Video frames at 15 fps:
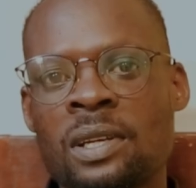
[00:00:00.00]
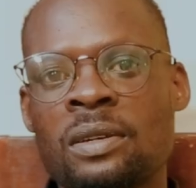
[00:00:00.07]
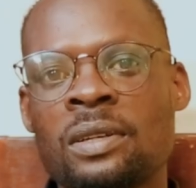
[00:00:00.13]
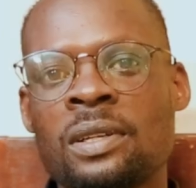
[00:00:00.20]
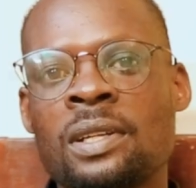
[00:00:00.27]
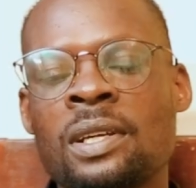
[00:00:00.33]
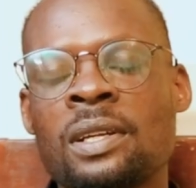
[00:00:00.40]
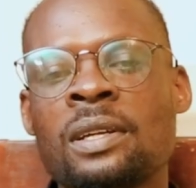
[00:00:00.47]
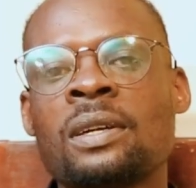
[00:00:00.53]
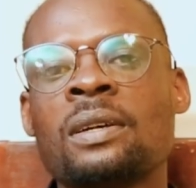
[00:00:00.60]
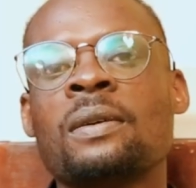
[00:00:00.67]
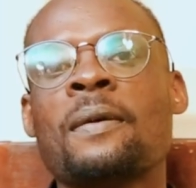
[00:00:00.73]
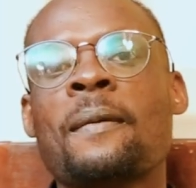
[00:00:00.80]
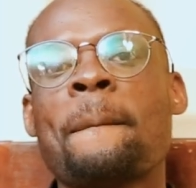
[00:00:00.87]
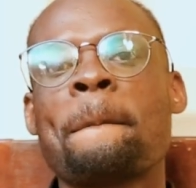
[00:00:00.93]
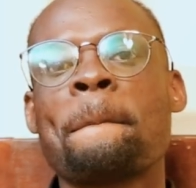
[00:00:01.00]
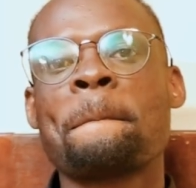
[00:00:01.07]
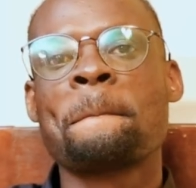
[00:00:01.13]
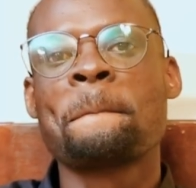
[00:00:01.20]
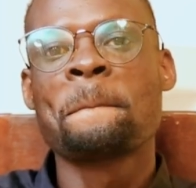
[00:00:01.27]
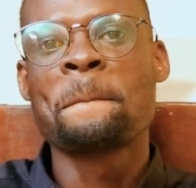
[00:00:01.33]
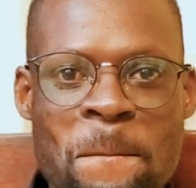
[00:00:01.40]
Derick.
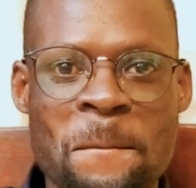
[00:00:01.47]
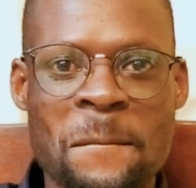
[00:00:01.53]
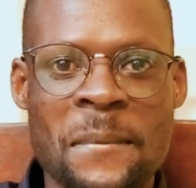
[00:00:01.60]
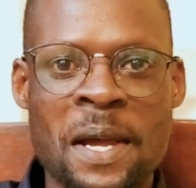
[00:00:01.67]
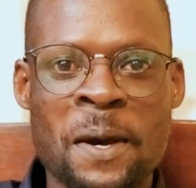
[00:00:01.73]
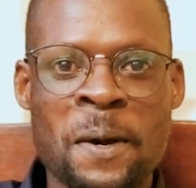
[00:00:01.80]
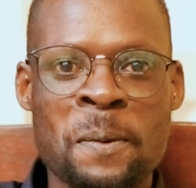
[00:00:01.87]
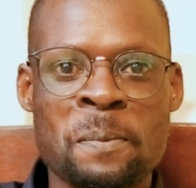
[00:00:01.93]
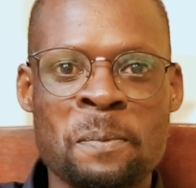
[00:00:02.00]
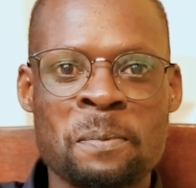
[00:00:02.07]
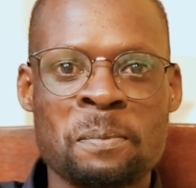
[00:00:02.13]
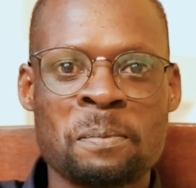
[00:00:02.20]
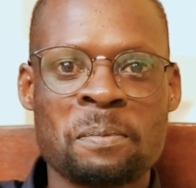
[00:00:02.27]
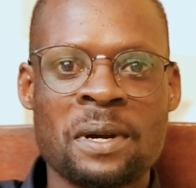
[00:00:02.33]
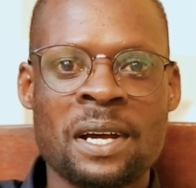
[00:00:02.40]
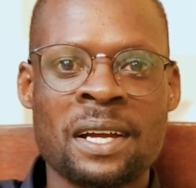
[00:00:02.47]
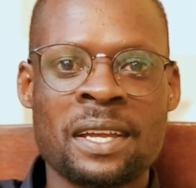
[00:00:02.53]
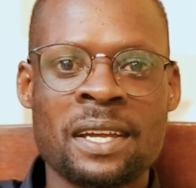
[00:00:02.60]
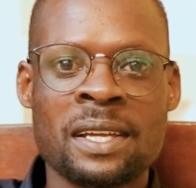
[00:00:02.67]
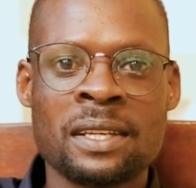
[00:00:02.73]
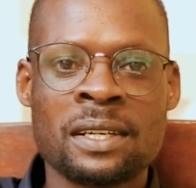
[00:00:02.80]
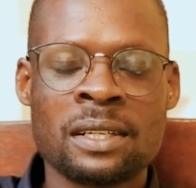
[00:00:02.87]
A
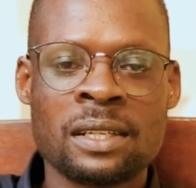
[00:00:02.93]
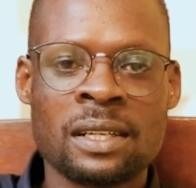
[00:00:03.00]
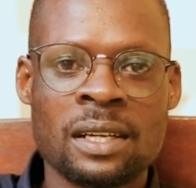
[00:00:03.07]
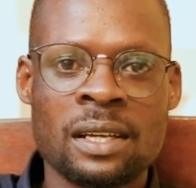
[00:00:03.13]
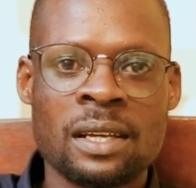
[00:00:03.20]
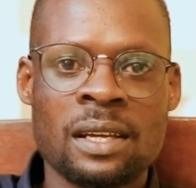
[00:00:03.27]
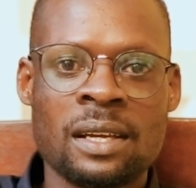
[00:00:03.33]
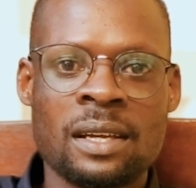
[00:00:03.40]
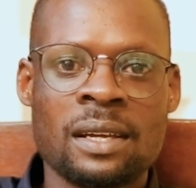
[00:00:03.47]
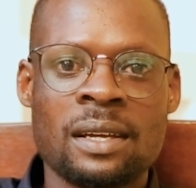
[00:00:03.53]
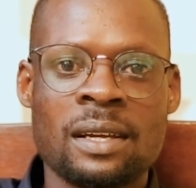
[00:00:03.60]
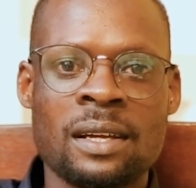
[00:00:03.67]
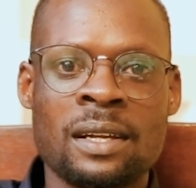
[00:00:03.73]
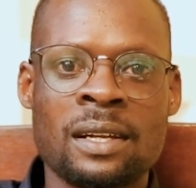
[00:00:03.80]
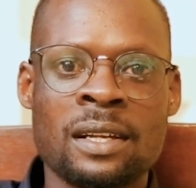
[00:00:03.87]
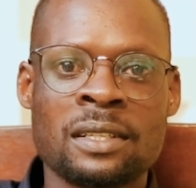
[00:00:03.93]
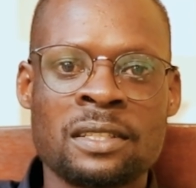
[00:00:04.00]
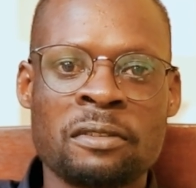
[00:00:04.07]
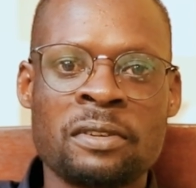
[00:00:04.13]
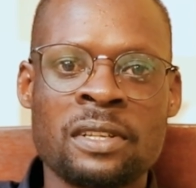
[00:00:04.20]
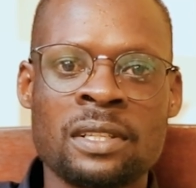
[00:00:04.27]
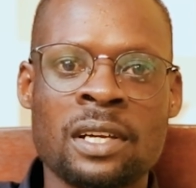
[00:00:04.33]
Kenyan and a
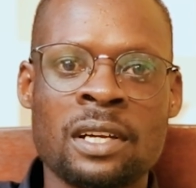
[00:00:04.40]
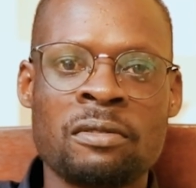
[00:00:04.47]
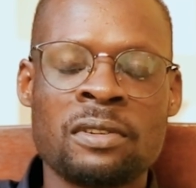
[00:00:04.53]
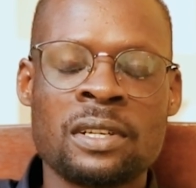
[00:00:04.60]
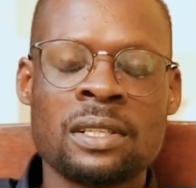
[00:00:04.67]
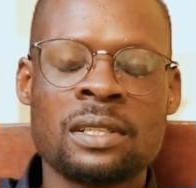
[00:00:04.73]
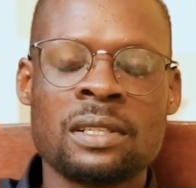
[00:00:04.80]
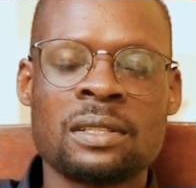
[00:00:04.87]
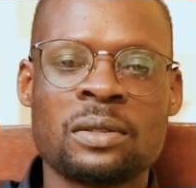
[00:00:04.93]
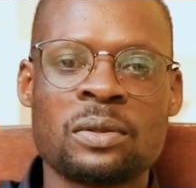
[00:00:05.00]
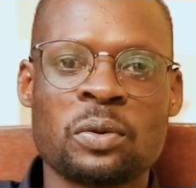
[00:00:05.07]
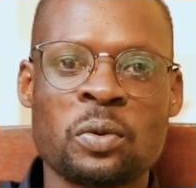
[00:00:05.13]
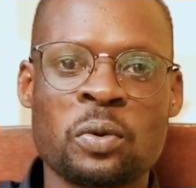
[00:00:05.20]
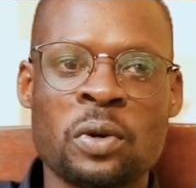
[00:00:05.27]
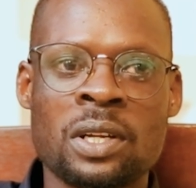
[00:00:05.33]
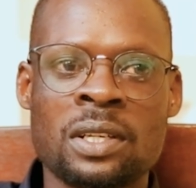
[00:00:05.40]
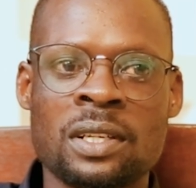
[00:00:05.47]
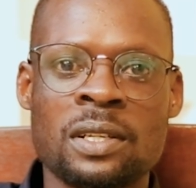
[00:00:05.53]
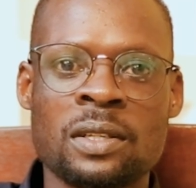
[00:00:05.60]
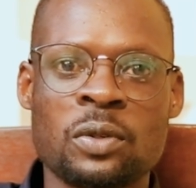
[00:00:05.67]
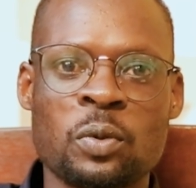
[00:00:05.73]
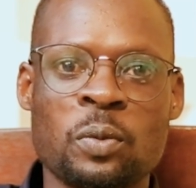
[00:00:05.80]
Seventh-day Adventist who
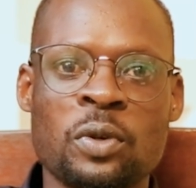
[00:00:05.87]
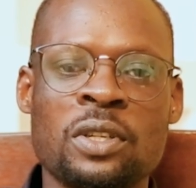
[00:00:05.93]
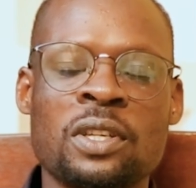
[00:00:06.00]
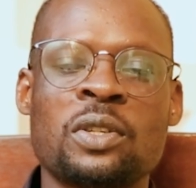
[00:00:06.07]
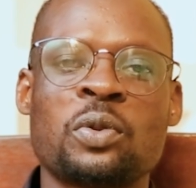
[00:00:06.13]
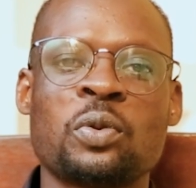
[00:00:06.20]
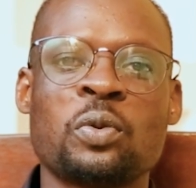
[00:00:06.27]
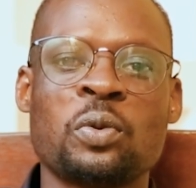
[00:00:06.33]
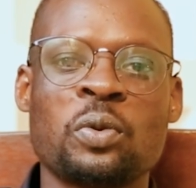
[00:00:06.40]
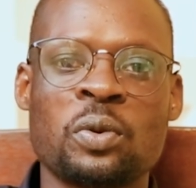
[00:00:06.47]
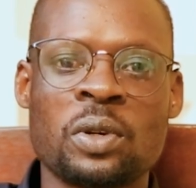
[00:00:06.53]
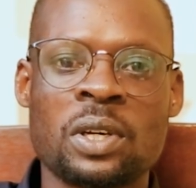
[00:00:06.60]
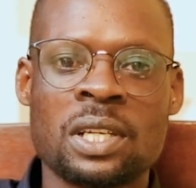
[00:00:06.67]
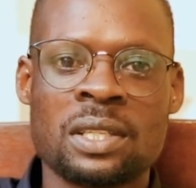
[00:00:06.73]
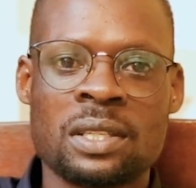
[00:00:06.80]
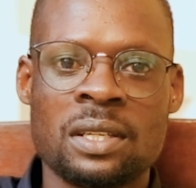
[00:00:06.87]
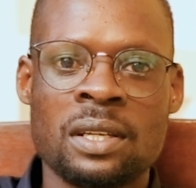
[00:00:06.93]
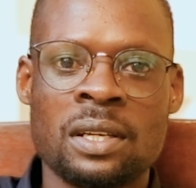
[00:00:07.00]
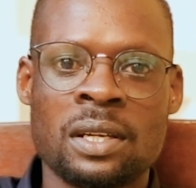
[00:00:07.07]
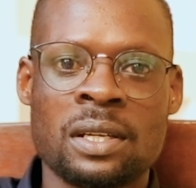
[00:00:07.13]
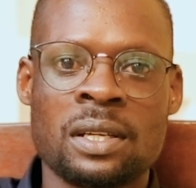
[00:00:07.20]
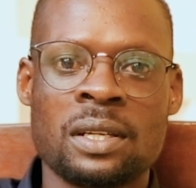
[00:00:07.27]
attends Umoja 2
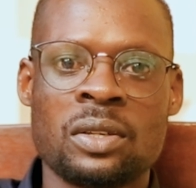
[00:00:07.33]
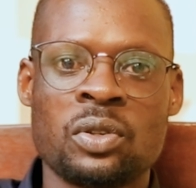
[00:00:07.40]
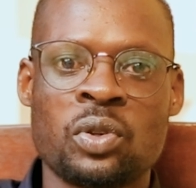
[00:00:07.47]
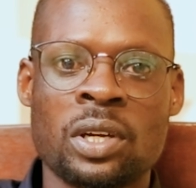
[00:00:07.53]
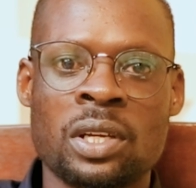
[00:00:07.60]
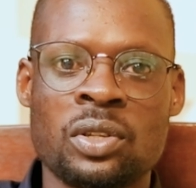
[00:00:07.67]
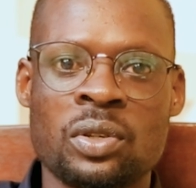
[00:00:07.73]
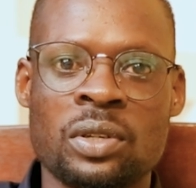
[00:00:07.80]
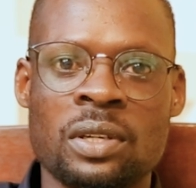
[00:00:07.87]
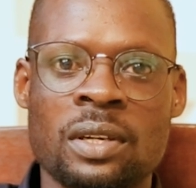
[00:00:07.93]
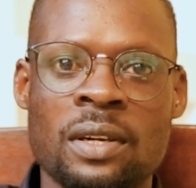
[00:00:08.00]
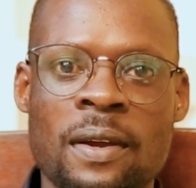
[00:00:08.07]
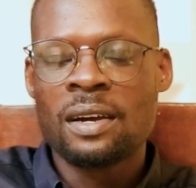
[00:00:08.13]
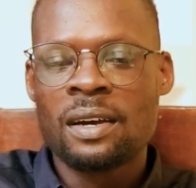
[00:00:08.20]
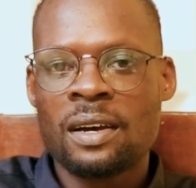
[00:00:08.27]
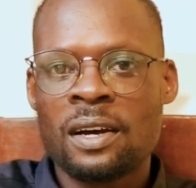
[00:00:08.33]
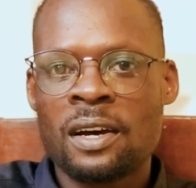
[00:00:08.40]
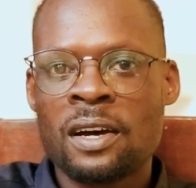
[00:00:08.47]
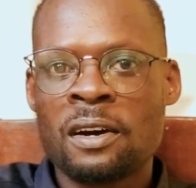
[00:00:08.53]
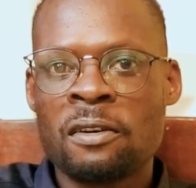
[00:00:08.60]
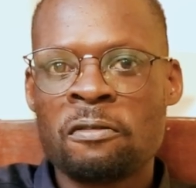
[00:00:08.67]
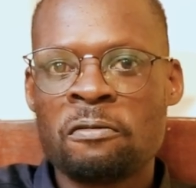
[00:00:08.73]
SDA Church.
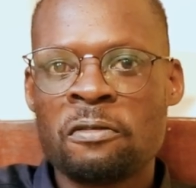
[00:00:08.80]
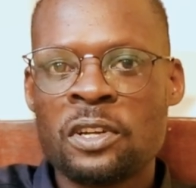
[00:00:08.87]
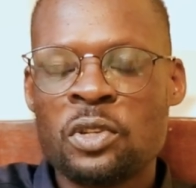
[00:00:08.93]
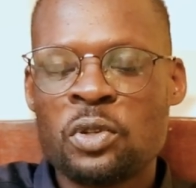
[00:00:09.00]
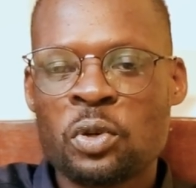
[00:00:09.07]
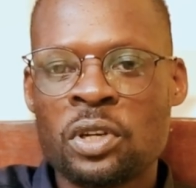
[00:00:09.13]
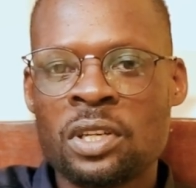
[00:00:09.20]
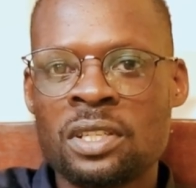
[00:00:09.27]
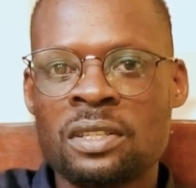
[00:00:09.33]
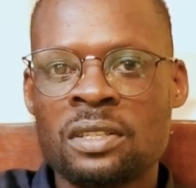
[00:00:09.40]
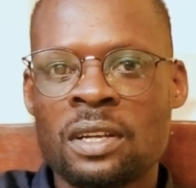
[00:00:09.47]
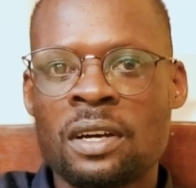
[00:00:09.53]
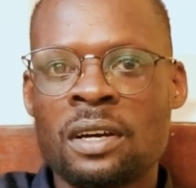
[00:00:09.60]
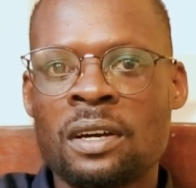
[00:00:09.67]
I've enjoyed